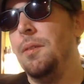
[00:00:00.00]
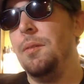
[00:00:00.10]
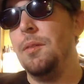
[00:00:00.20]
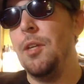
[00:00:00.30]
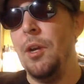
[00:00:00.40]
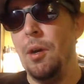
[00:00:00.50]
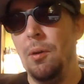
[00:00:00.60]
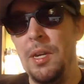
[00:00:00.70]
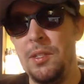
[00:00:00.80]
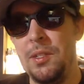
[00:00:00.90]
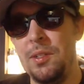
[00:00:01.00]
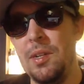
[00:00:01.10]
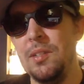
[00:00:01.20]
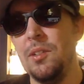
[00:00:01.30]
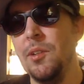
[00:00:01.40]
it's
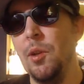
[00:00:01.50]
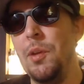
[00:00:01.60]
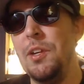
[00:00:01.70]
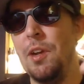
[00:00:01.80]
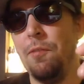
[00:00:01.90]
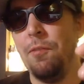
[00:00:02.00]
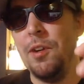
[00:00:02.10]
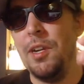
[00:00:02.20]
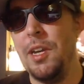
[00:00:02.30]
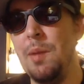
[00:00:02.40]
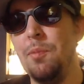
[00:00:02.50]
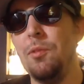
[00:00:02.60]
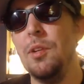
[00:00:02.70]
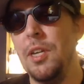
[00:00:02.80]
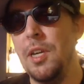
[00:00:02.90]
a little bit different. You
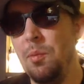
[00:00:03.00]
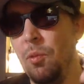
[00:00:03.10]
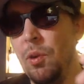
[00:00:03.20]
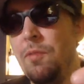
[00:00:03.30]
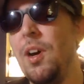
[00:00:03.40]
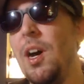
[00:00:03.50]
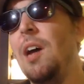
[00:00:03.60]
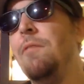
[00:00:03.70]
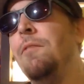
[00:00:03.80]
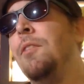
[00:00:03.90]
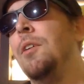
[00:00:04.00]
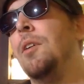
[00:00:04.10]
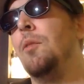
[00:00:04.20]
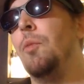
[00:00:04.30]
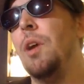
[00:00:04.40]
keep 25.
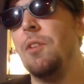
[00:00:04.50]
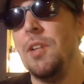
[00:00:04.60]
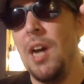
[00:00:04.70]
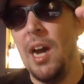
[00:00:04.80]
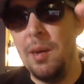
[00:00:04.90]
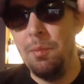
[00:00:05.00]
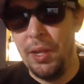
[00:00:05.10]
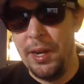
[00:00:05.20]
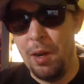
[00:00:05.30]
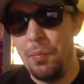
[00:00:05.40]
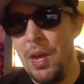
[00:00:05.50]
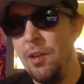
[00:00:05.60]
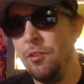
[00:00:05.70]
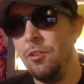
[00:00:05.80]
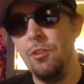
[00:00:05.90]
We have a 9-player
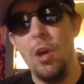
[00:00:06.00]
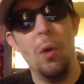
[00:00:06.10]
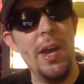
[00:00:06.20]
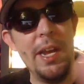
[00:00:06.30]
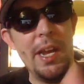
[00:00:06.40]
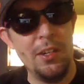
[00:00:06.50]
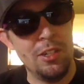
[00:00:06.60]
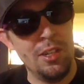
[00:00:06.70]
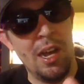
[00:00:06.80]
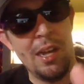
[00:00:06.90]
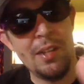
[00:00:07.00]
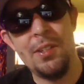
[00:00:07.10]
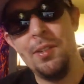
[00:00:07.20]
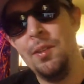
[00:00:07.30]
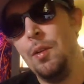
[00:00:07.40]
bench, no NA
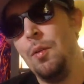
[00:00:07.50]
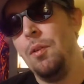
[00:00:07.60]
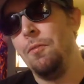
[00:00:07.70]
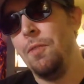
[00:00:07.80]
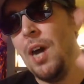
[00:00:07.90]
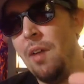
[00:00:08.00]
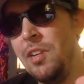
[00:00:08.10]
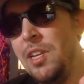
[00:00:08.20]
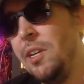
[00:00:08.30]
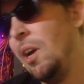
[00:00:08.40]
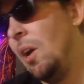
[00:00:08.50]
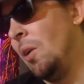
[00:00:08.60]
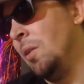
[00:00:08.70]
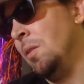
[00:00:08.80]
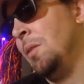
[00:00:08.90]
slots, 5 DL.